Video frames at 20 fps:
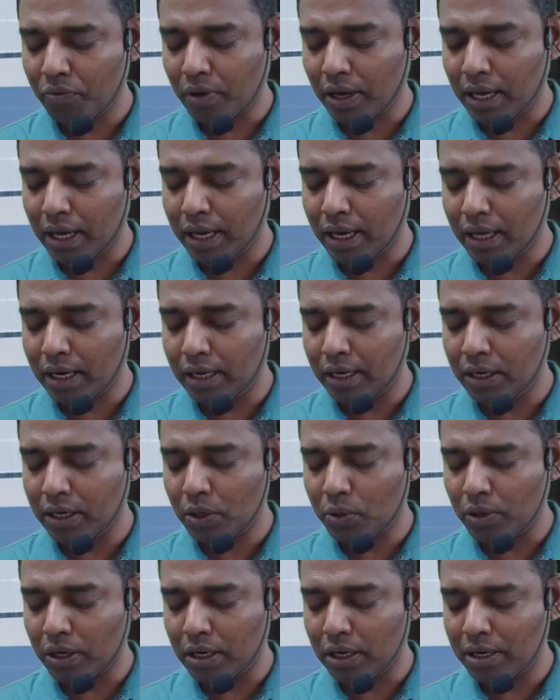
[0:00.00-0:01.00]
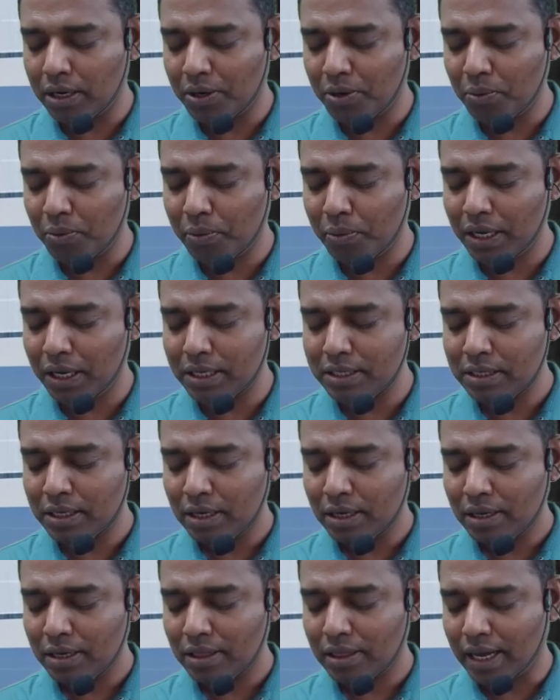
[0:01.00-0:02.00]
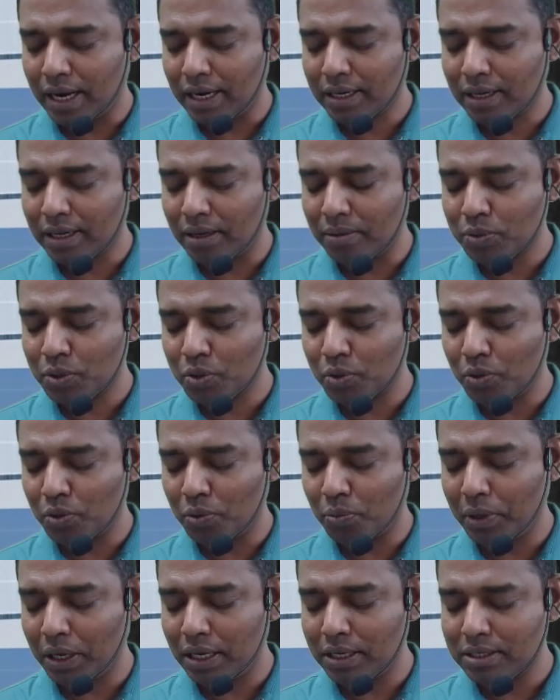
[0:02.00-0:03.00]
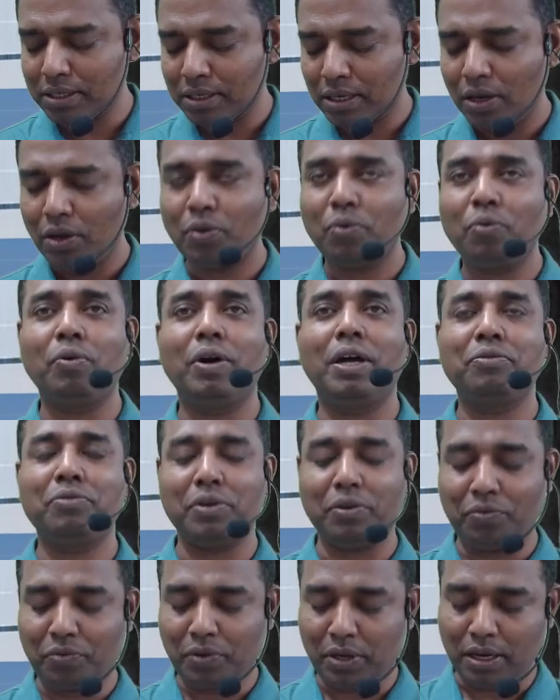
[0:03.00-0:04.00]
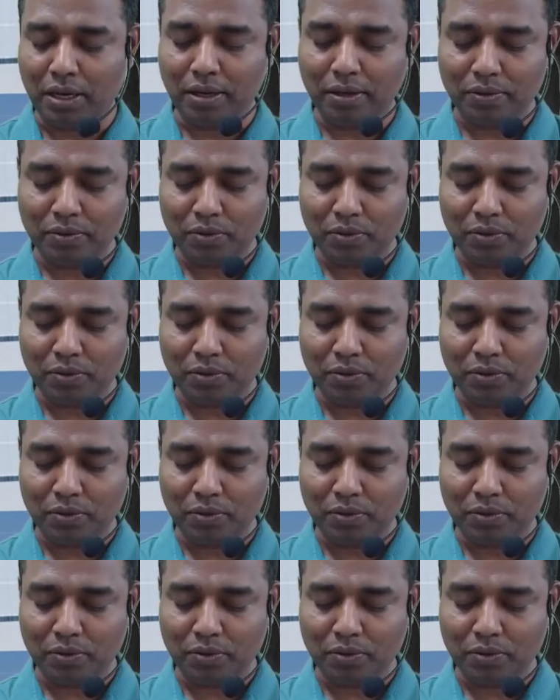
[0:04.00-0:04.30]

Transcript: hour into 100 rupees. That comes to rupees 150.